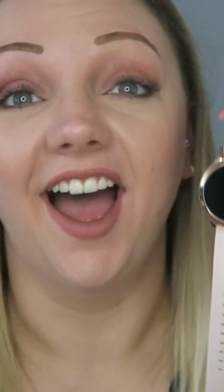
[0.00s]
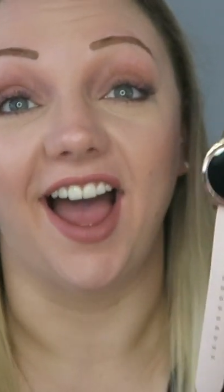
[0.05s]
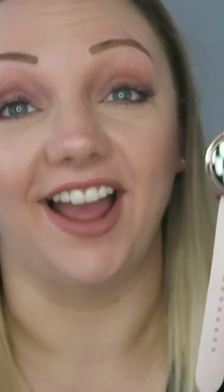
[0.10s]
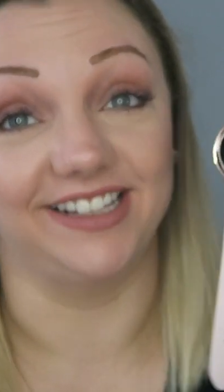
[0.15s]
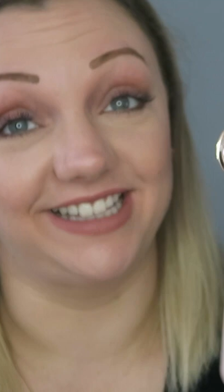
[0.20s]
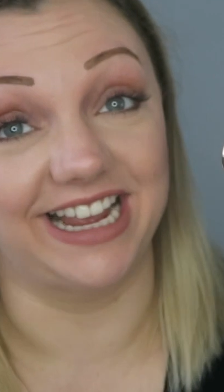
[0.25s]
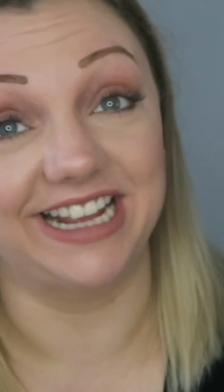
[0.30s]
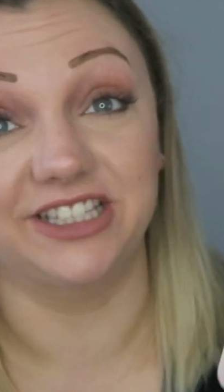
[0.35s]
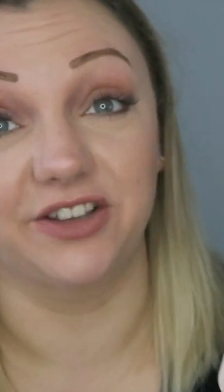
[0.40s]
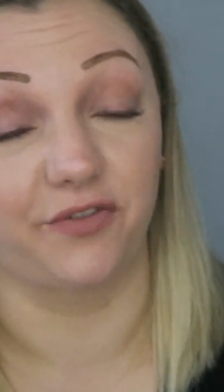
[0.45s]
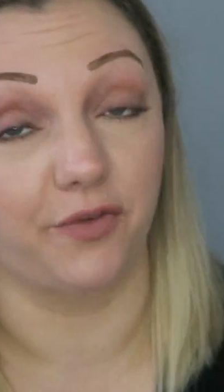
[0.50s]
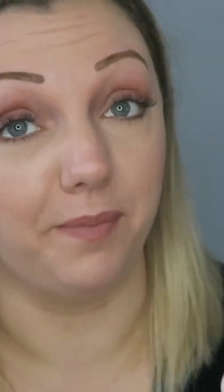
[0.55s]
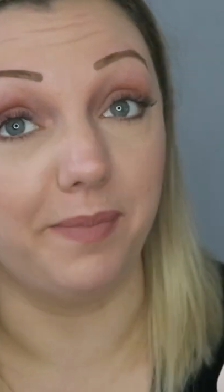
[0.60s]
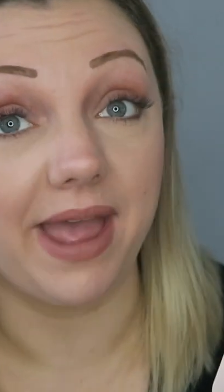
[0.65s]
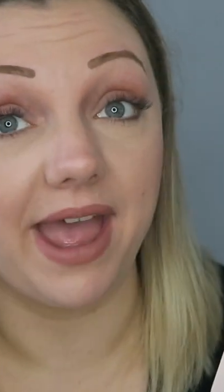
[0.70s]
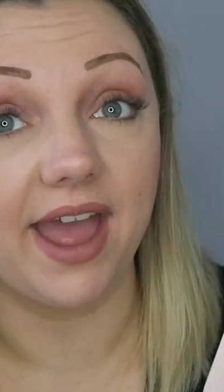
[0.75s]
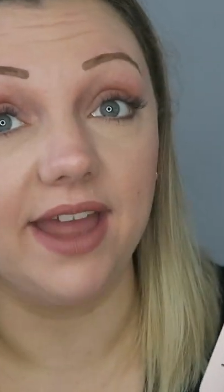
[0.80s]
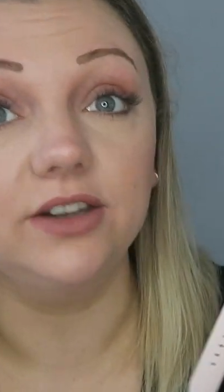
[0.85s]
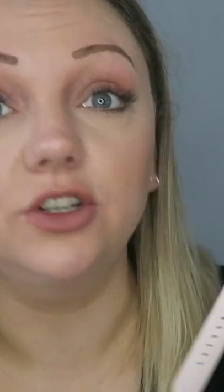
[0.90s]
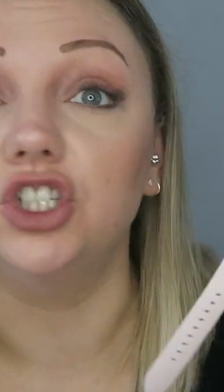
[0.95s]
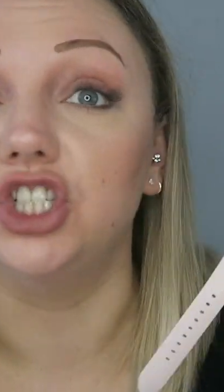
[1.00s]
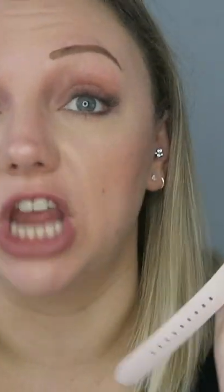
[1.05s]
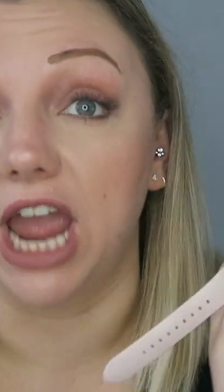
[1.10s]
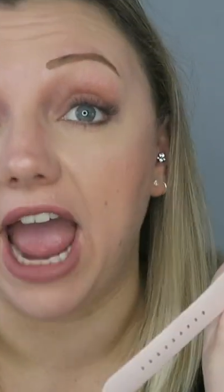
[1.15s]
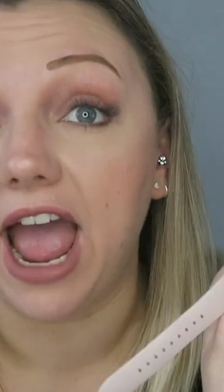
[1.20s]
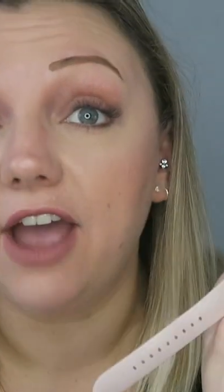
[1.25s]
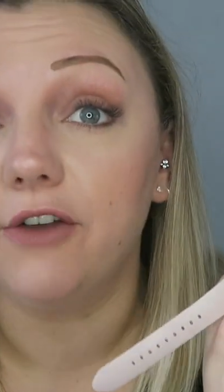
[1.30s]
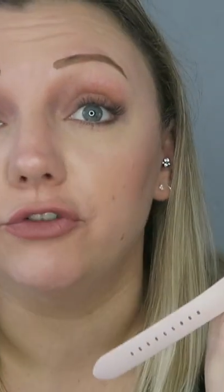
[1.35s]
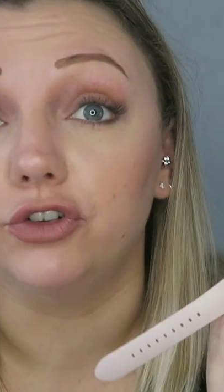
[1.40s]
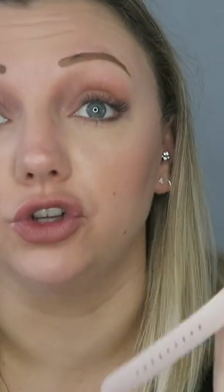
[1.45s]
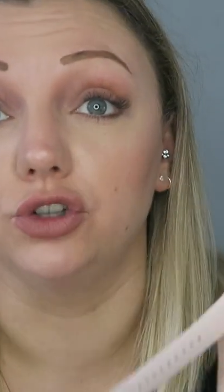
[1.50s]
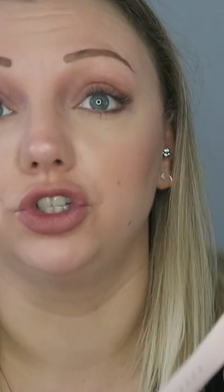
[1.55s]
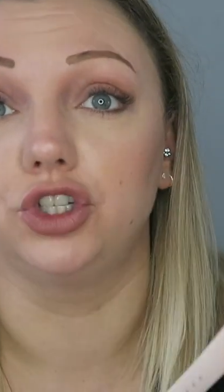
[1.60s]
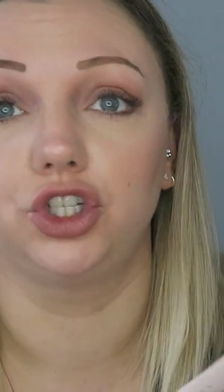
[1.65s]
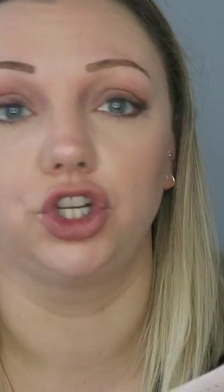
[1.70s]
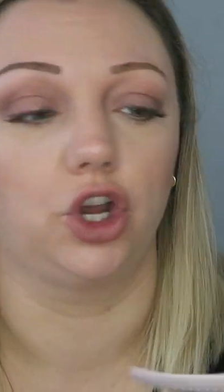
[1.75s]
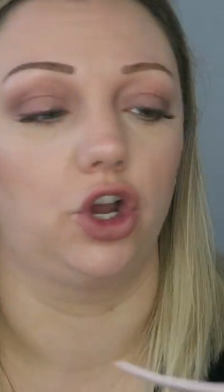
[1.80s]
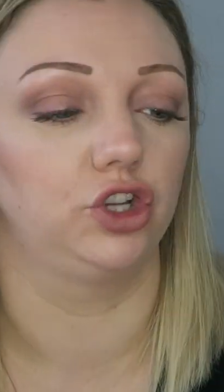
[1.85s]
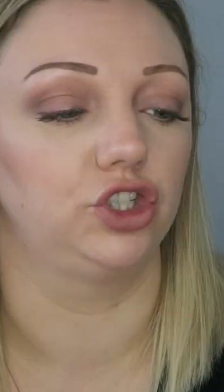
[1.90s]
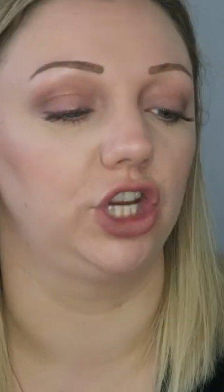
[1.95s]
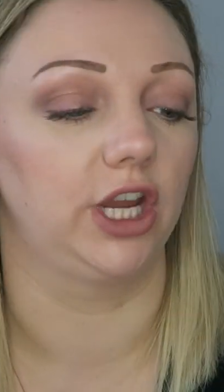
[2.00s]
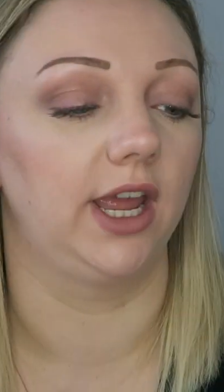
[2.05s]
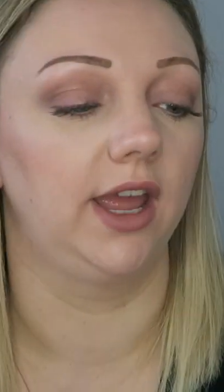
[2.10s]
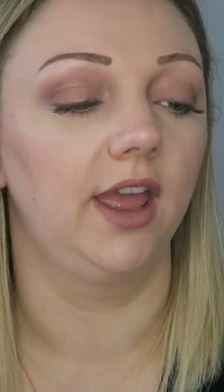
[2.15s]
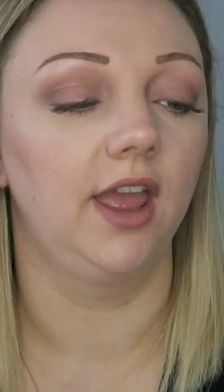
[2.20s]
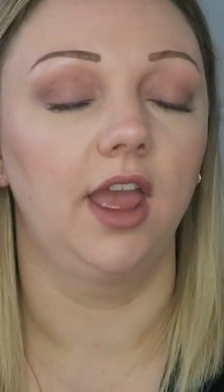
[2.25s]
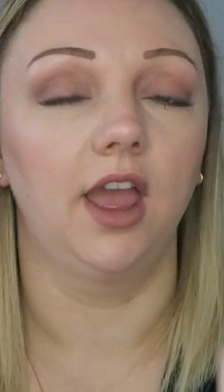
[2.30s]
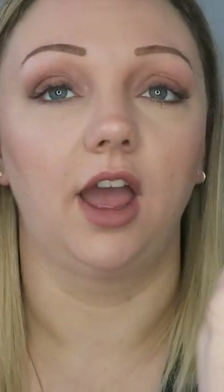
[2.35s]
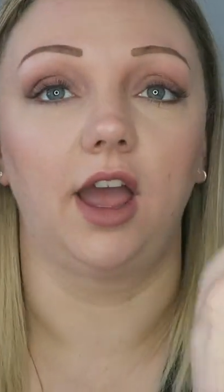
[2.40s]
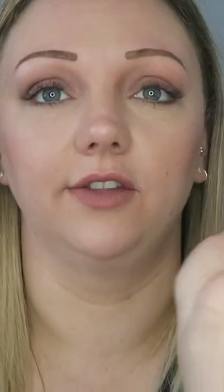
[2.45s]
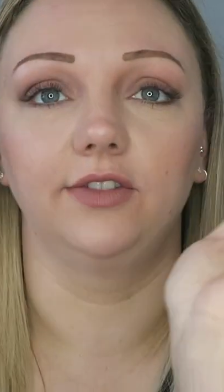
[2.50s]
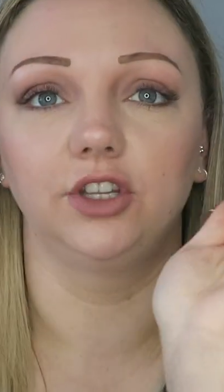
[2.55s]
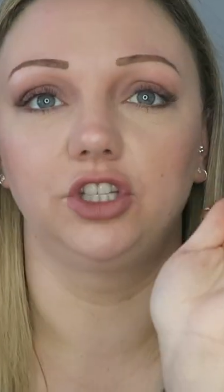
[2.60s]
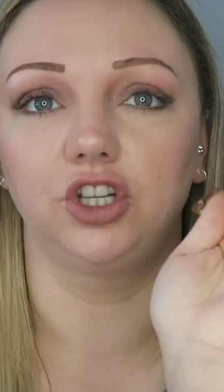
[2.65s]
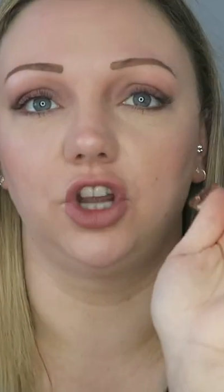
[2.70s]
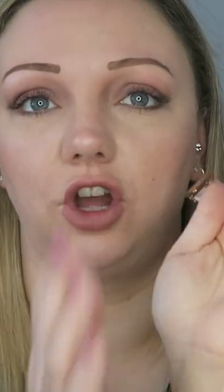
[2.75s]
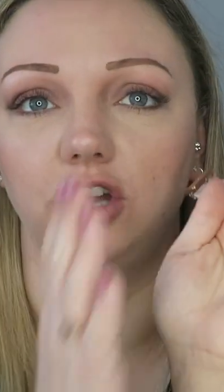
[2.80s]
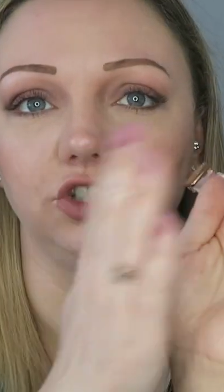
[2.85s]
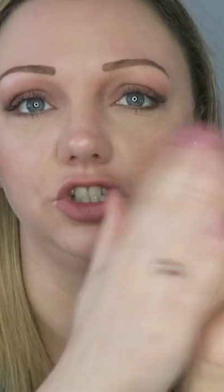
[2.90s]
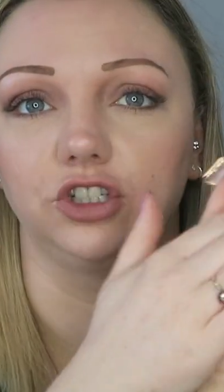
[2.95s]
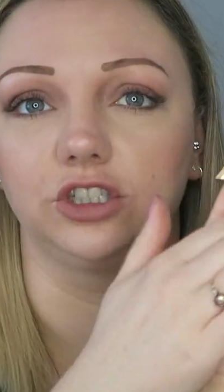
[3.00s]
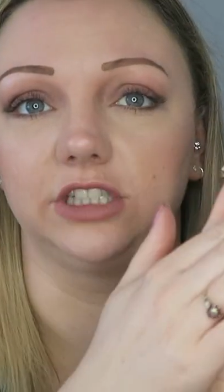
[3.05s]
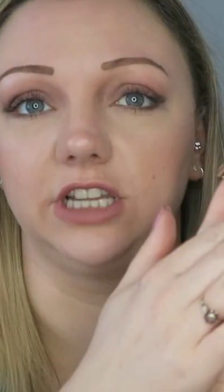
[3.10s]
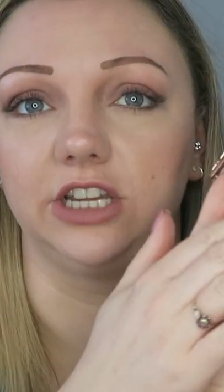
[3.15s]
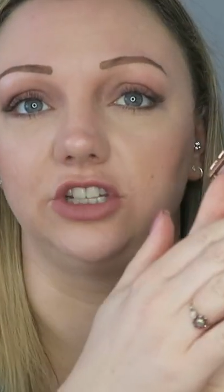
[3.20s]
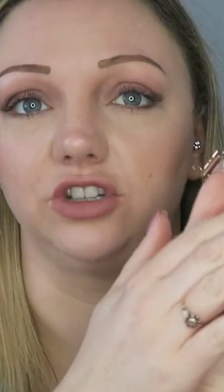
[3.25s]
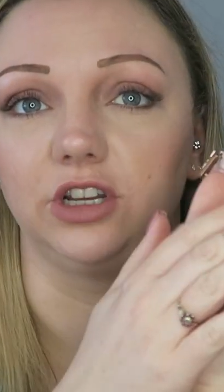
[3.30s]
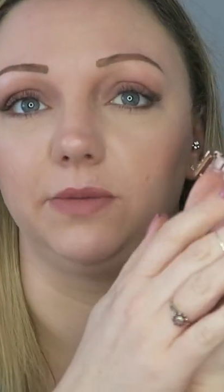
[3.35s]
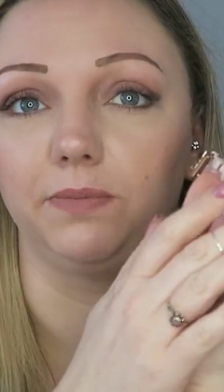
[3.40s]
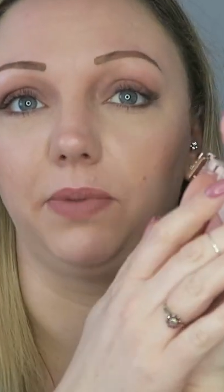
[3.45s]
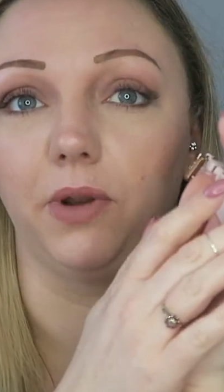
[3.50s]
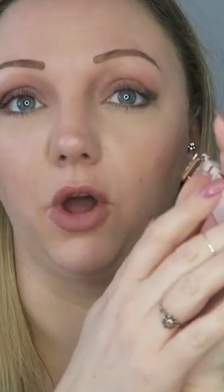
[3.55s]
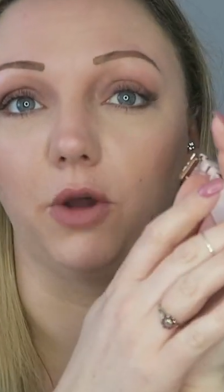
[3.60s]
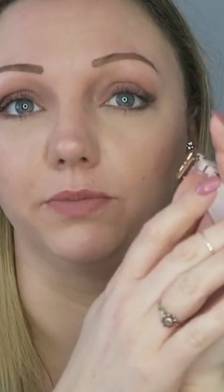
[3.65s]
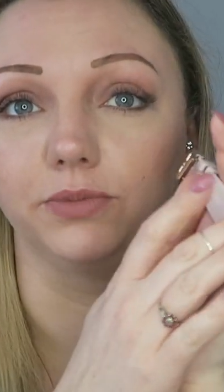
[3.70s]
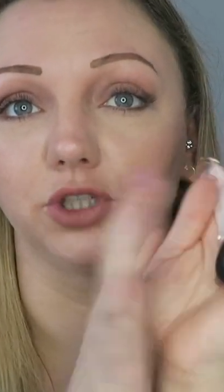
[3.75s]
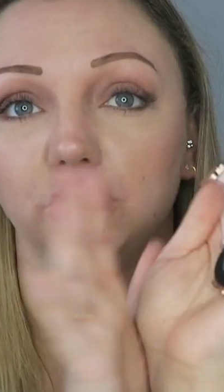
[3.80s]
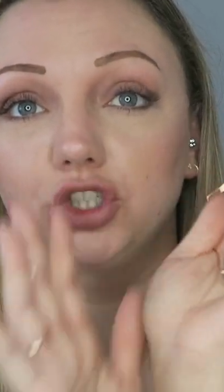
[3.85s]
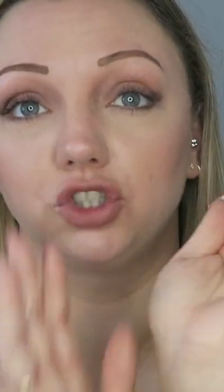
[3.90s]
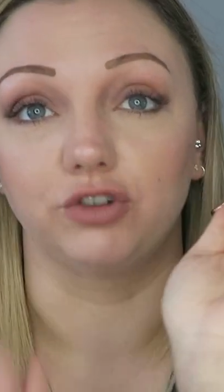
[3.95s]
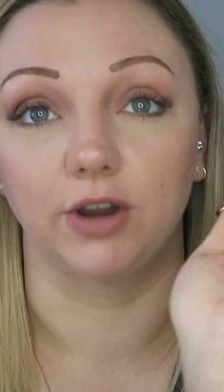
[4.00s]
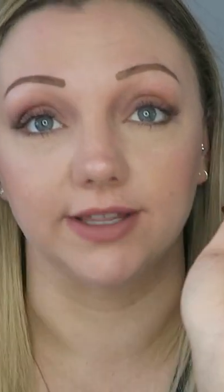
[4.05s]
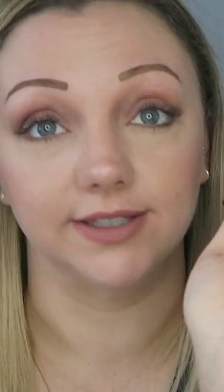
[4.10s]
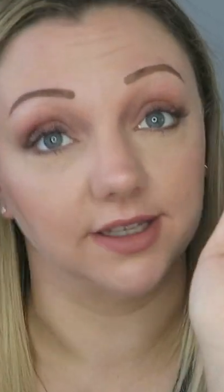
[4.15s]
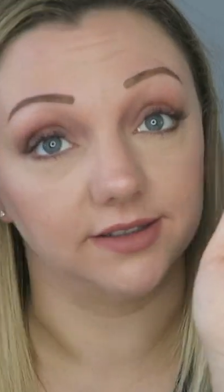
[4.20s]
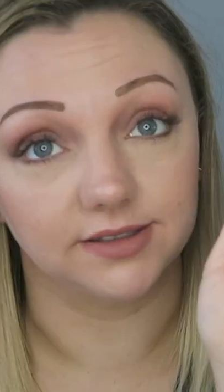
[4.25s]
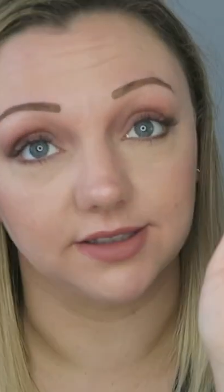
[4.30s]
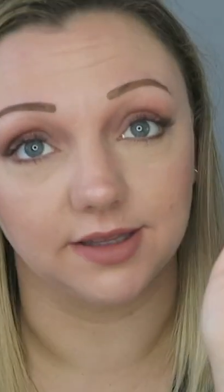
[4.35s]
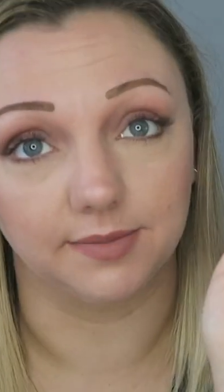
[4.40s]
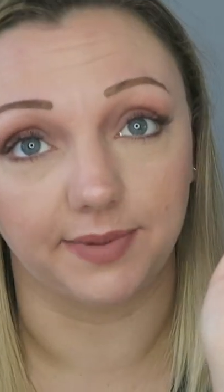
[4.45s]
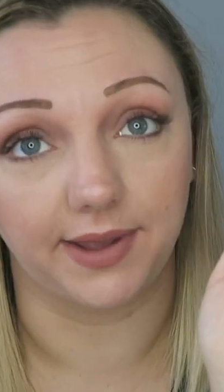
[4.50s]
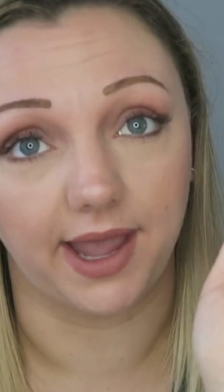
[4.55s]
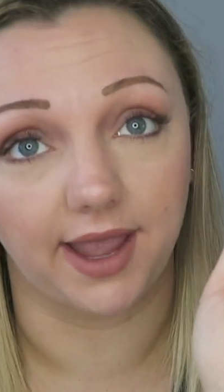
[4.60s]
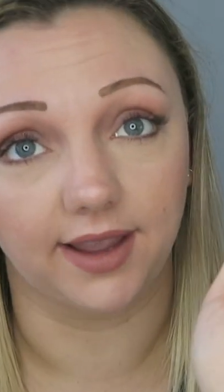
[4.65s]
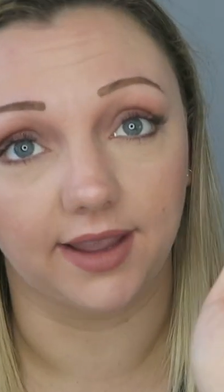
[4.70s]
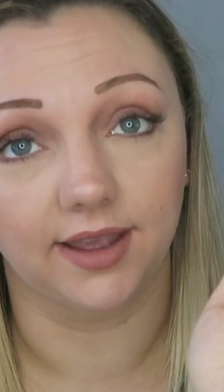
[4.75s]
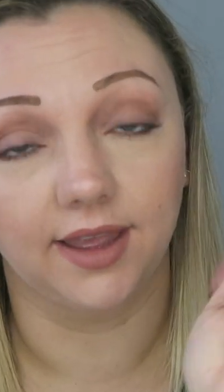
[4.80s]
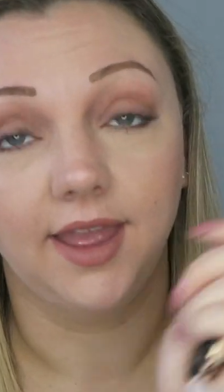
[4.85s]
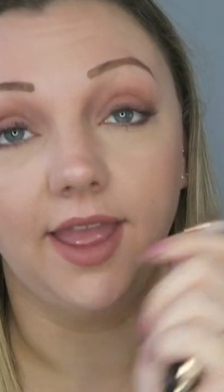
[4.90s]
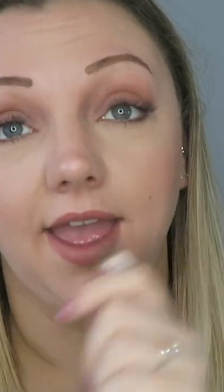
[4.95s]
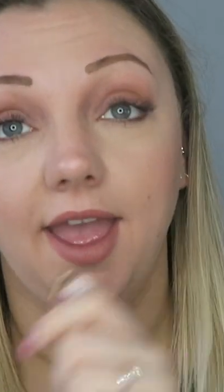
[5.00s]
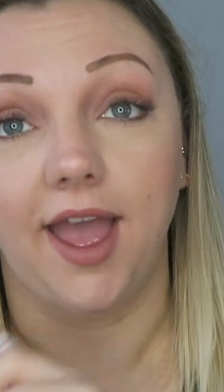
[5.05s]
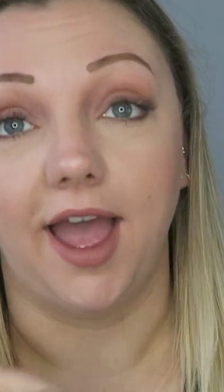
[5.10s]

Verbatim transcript: I take it off a of bed because you have to to charge it and the charger just literally plops straight onto the back.